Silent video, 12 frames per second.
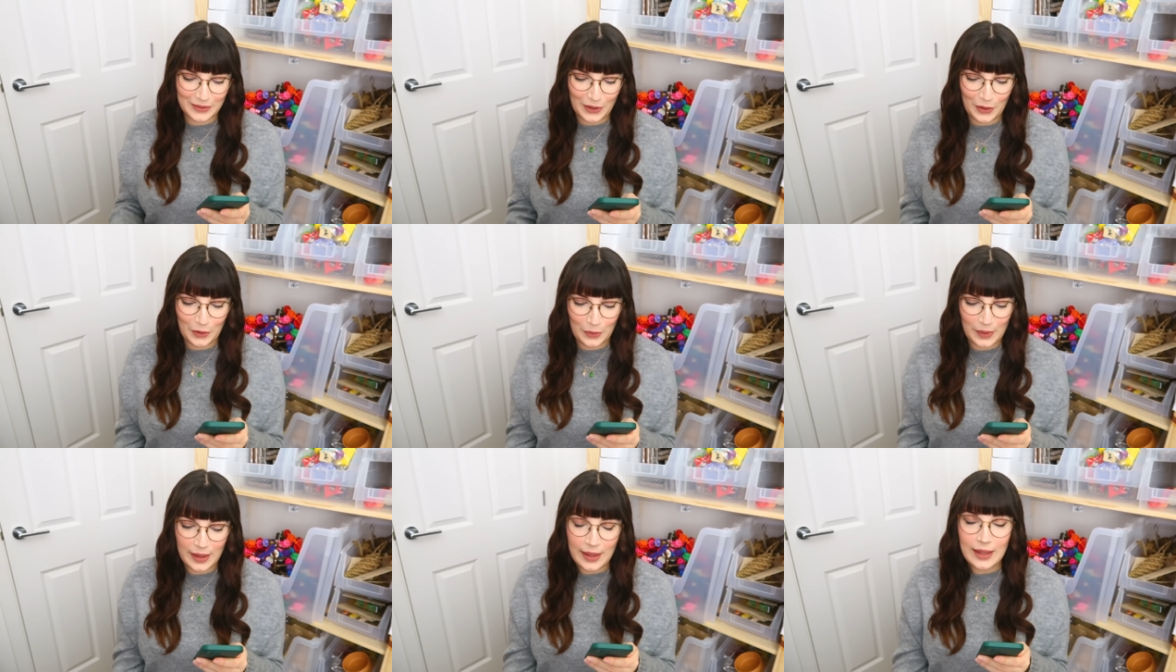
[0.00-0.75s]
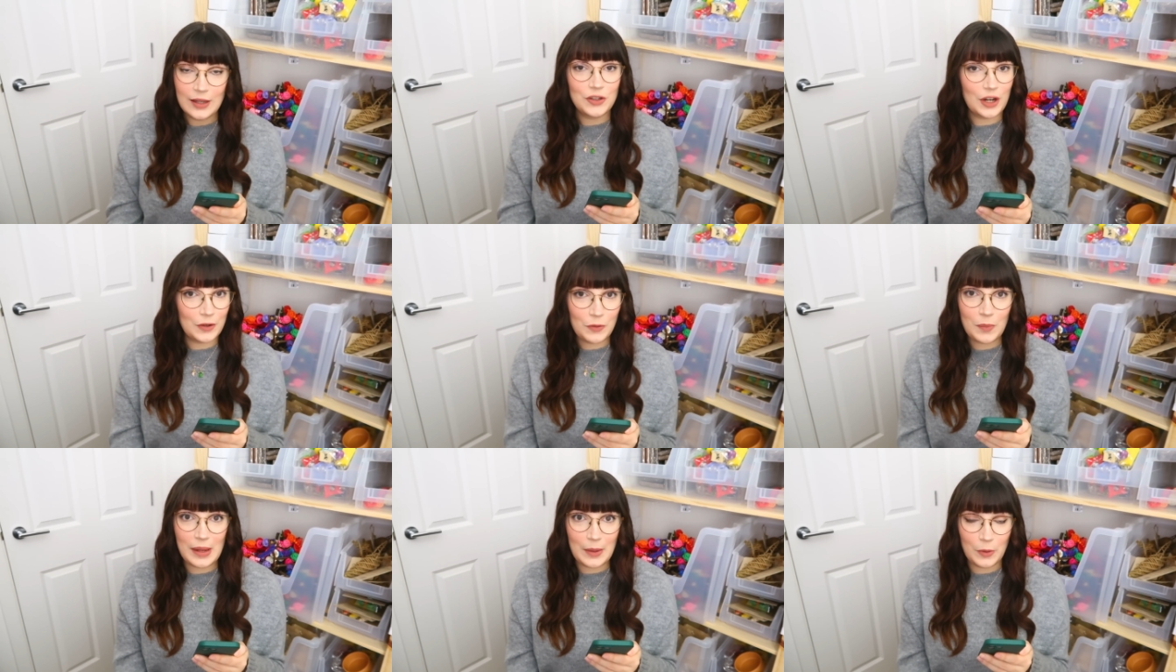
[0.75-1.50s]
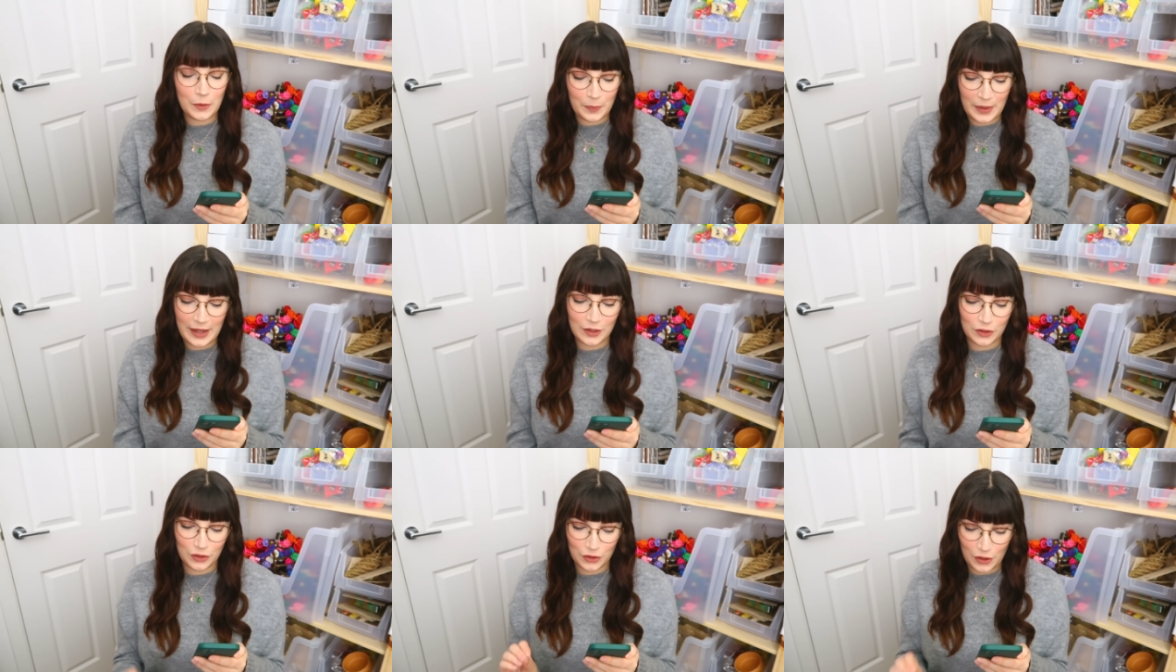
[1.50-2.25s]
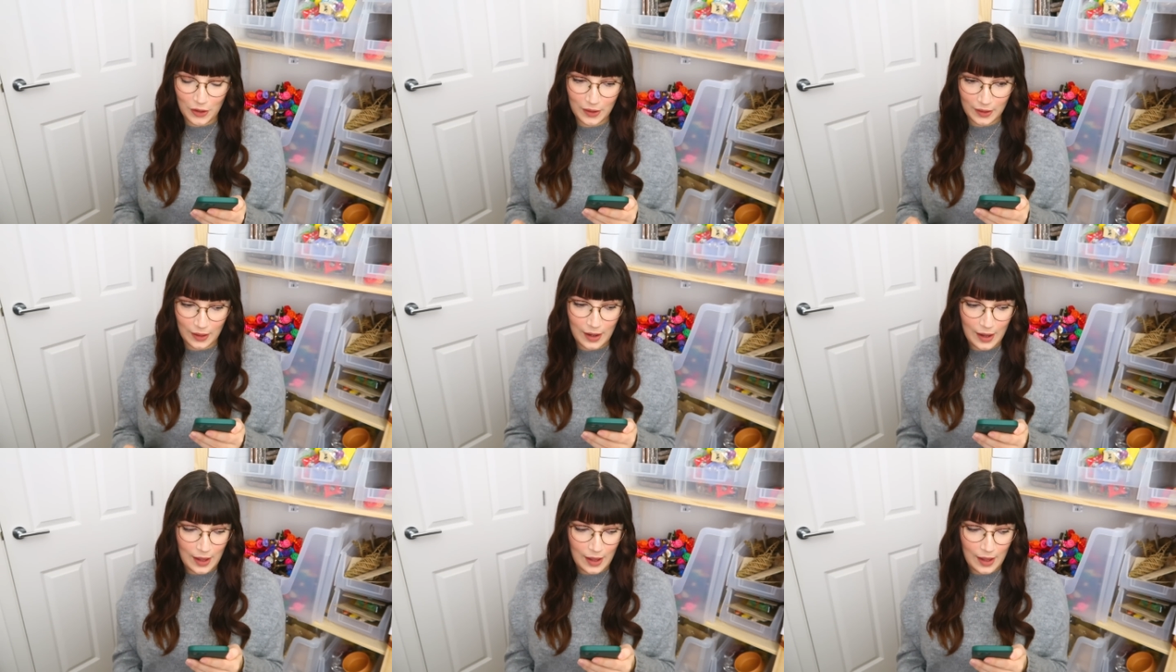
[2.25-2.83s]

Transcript: So January would be shook